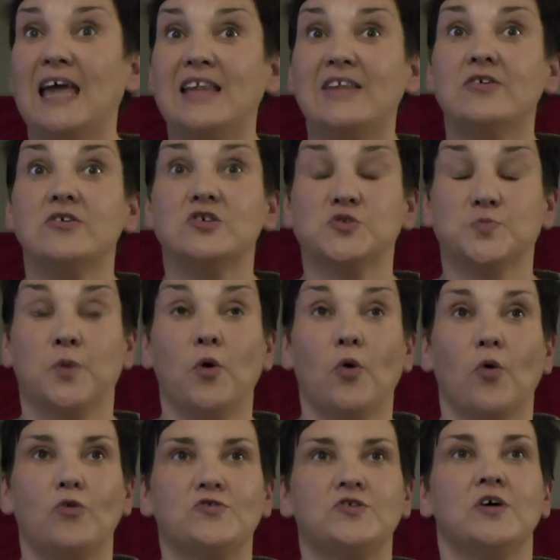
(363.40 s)
in
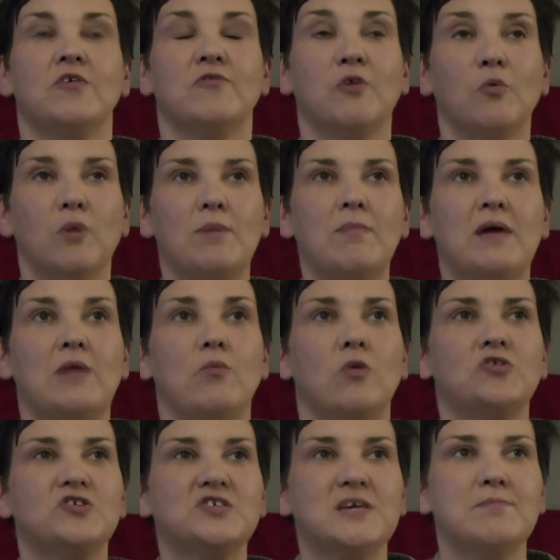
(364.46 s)
sport for women.
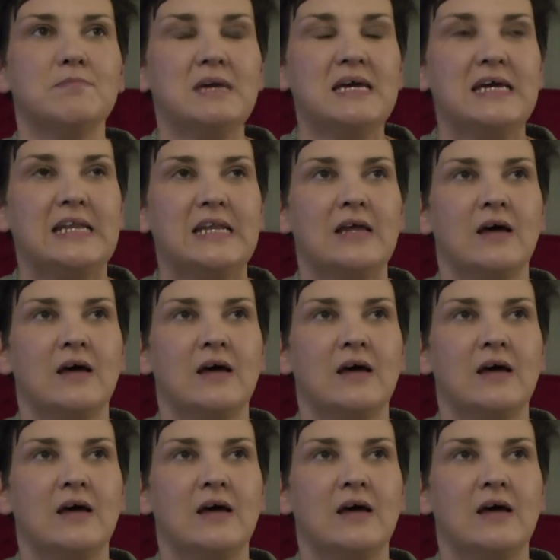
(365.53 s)
What does it mean?